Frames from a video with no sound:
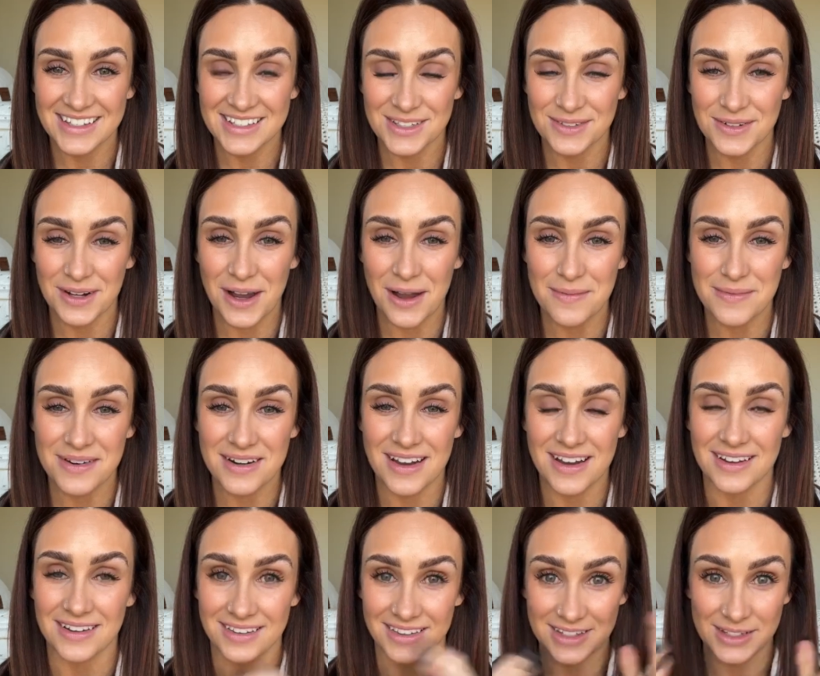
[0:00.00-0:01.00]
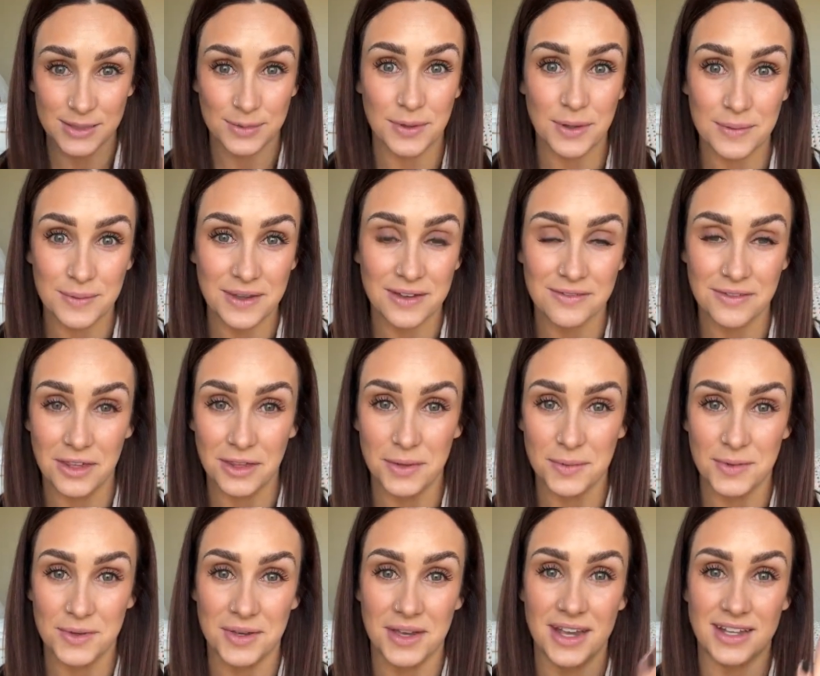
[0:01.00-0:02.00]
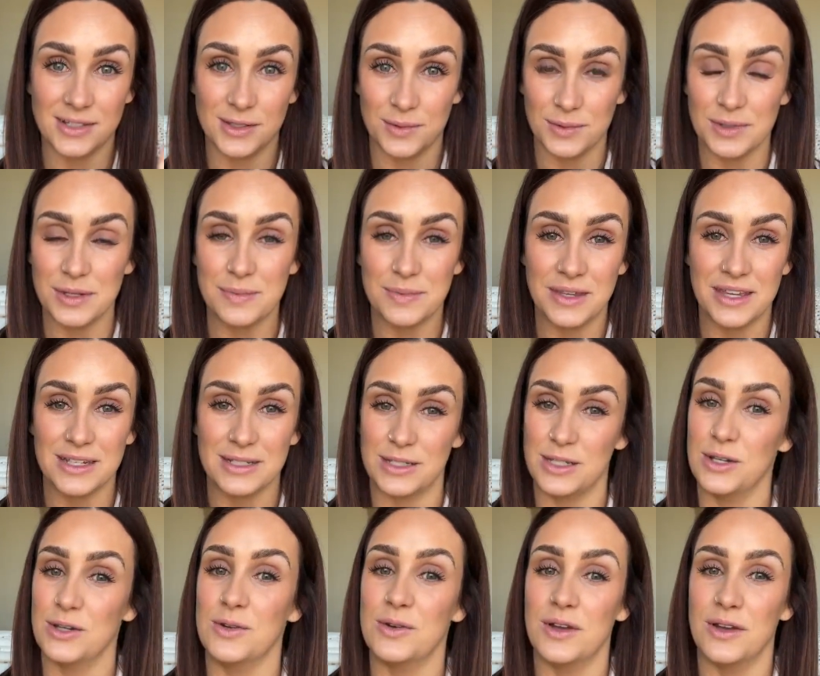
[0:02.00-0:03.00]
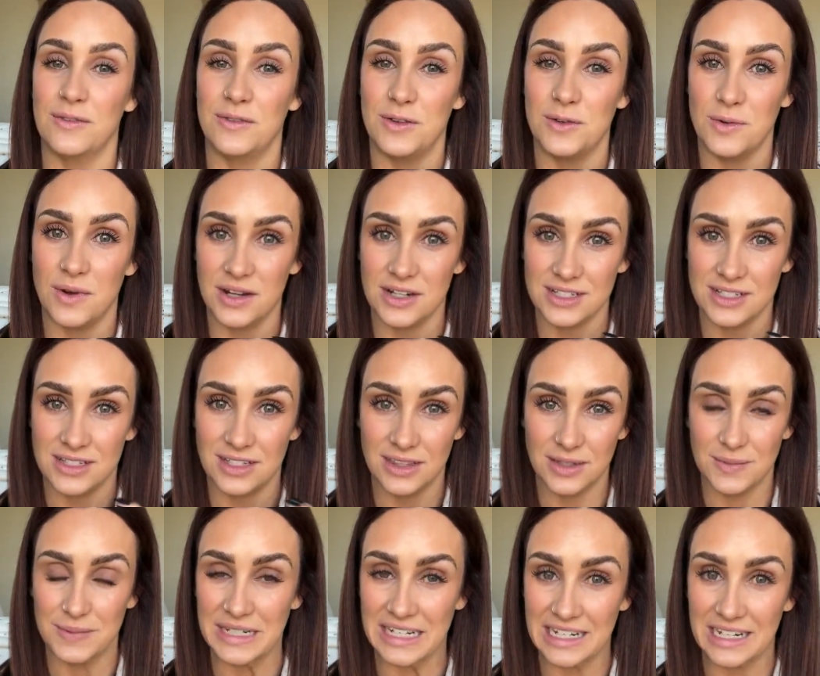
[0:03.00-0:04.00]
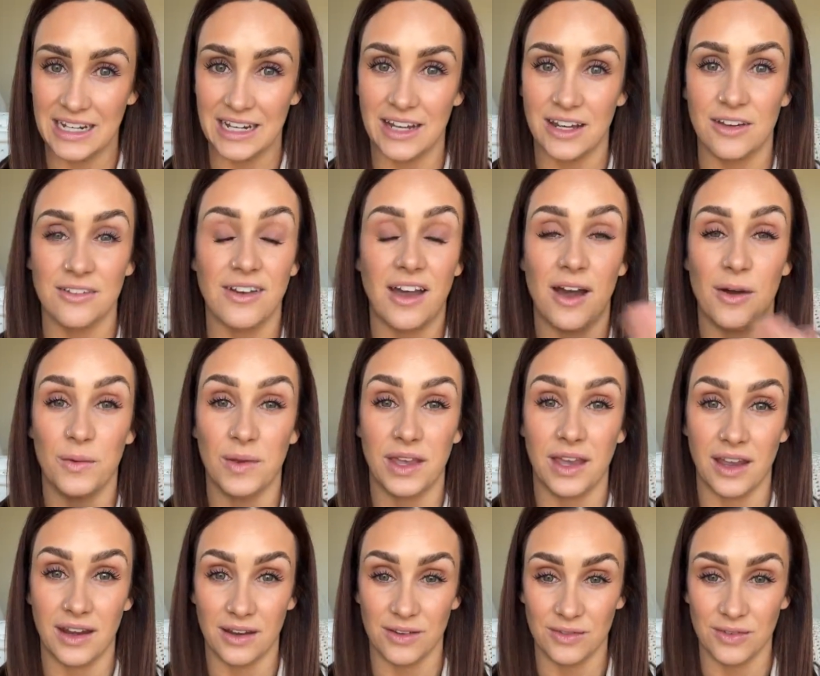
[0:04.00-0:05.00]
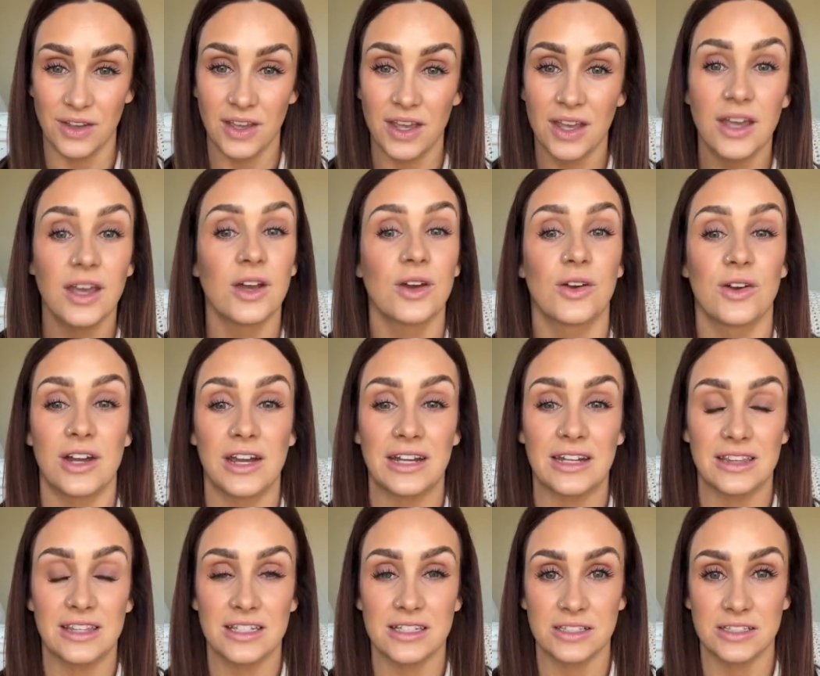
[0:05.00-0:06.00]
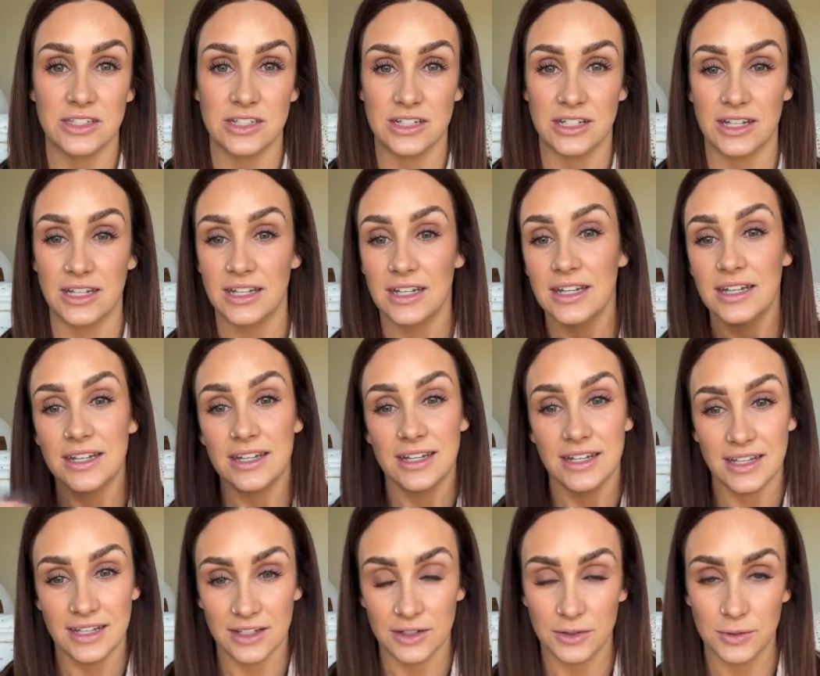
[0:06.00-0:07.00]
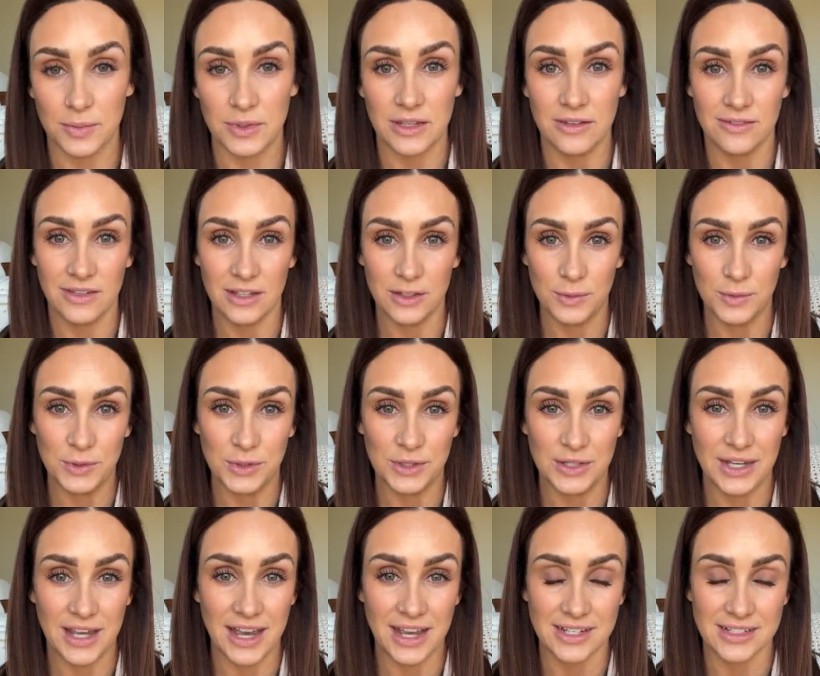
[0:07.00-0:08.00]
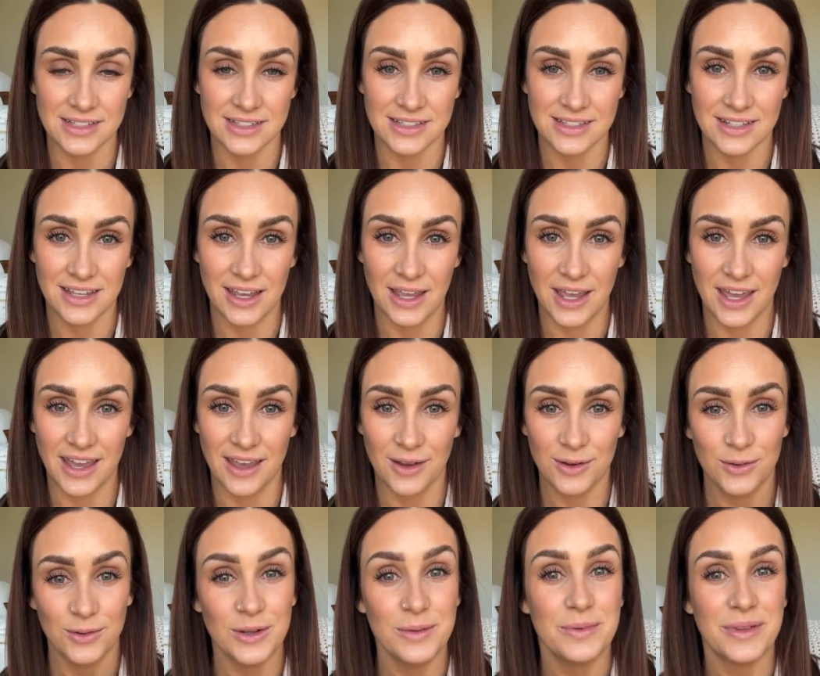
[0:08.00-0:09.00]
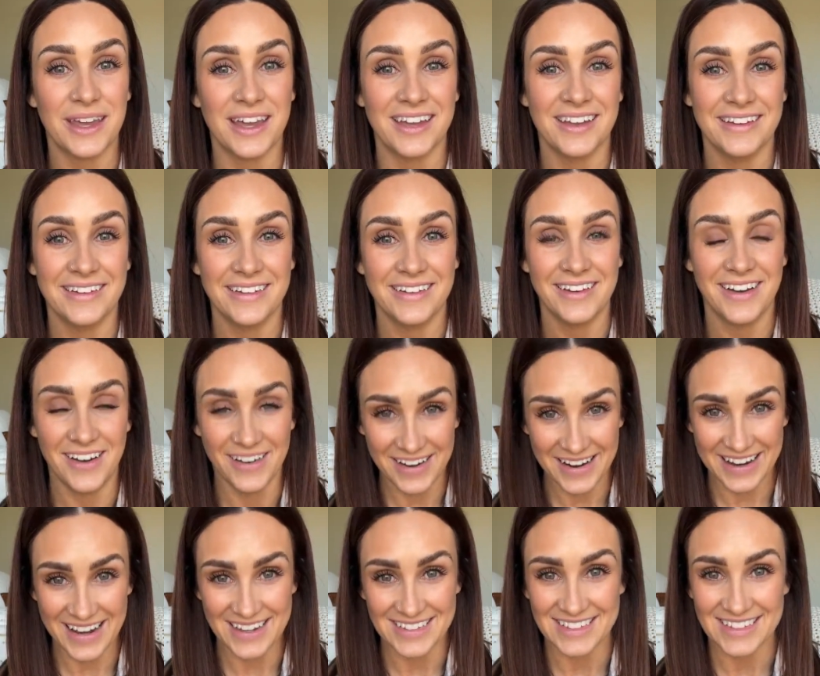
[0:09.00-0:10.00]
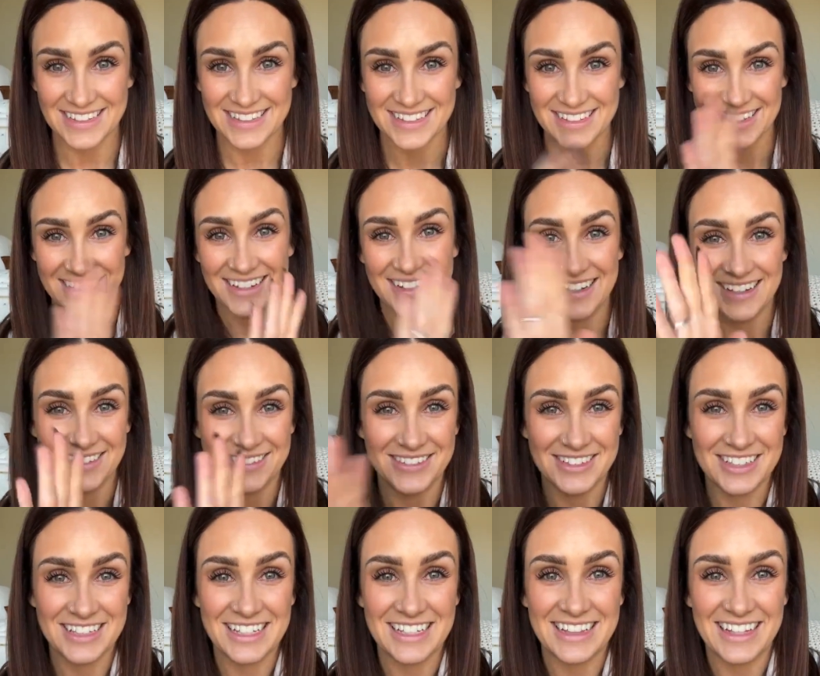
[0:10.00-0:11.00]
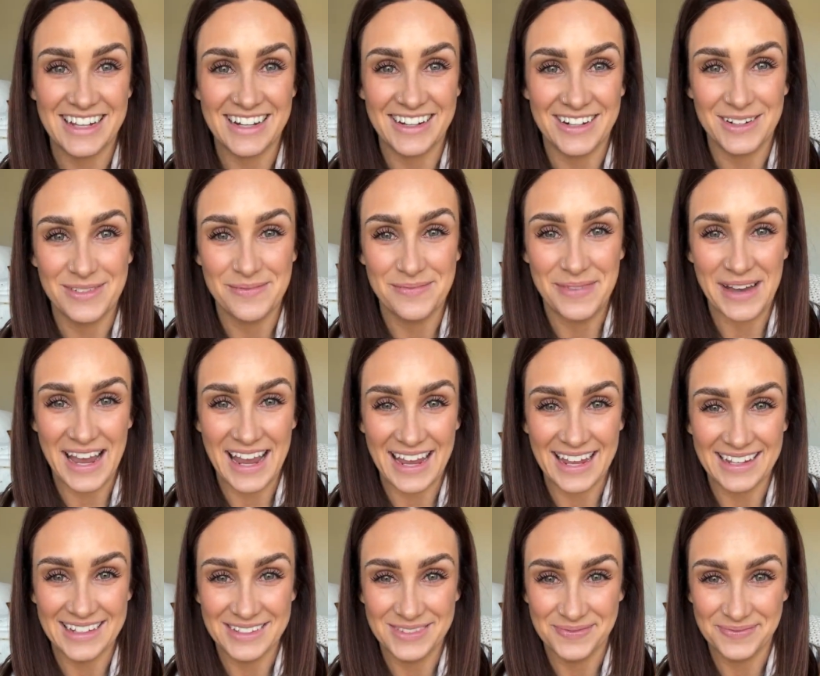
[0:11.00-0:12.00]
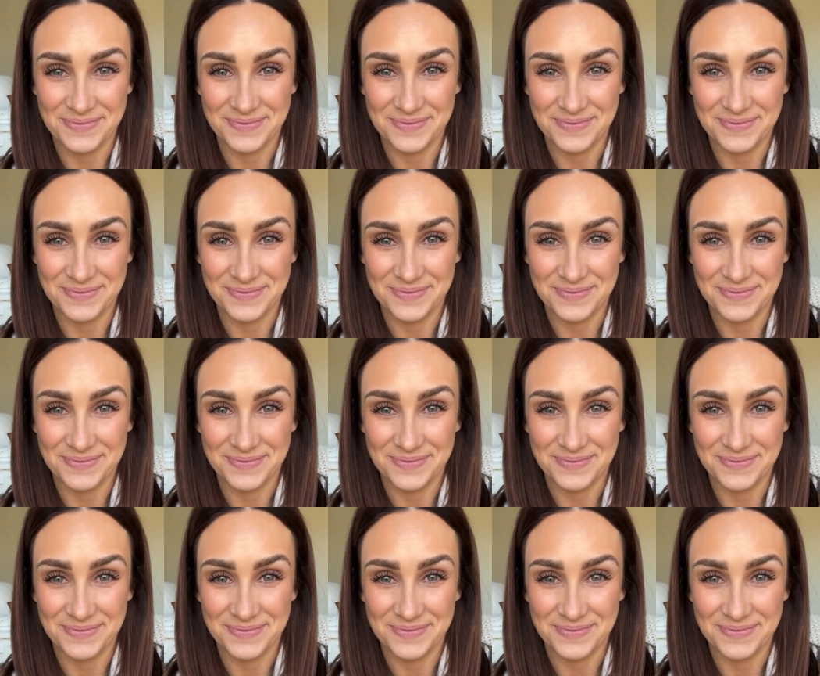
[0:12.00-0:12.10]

Thanks for hopping on. This will be available as a replay too if you want to see the beginning of how we kind of created this look. It'll be available as a replay. All right, guys. We'll see you later. Bye.